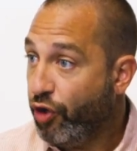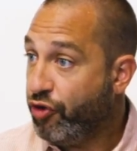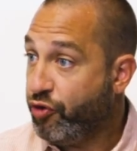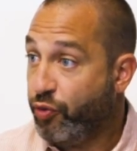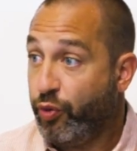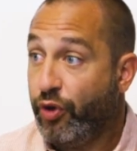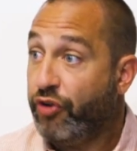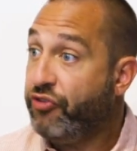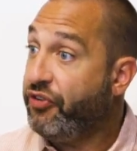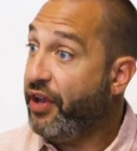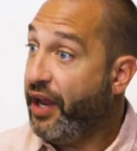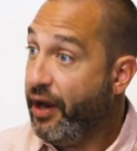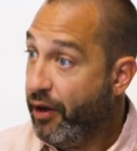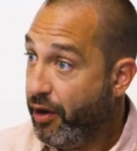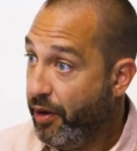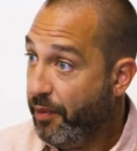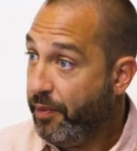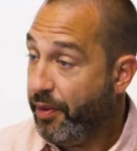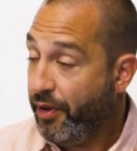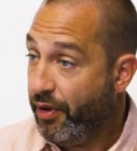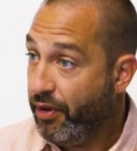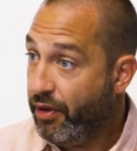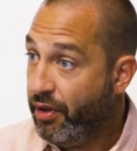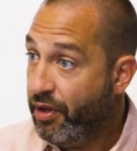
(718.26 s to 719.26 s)
which months. were
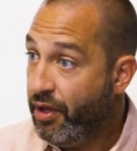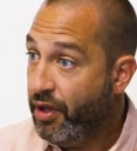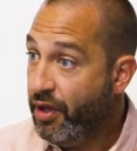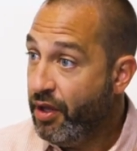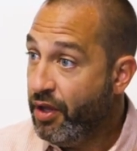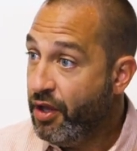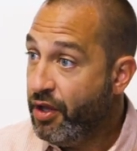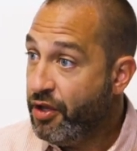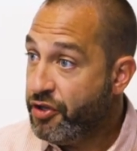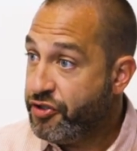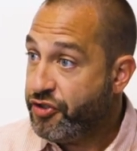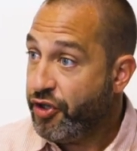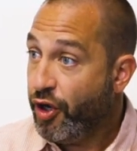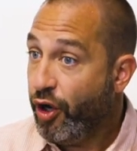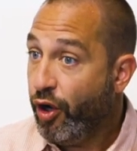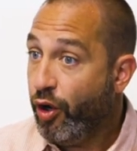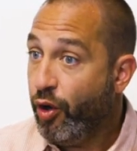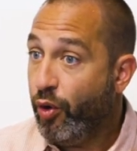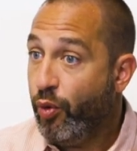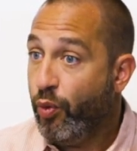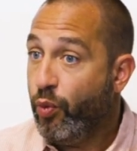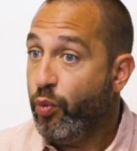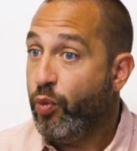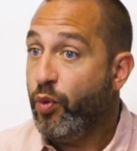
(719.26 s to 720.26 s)
terrible, right?
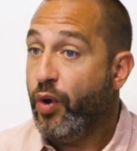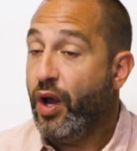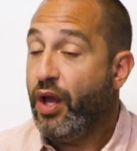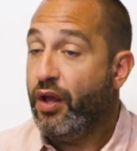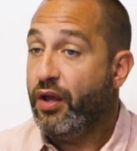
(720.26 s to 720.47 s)
So